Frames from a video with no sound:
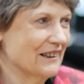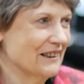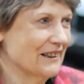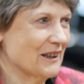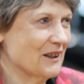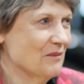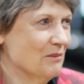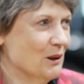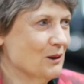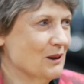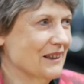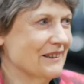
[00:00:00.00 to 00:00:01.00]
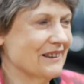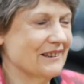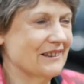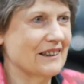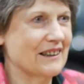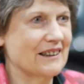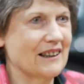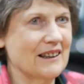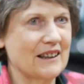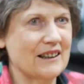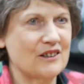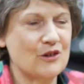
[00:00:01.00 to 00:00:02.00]
can elect Bill Clinton. It can
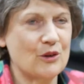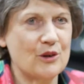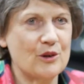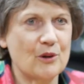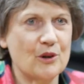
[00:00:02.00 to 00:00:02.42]
elect George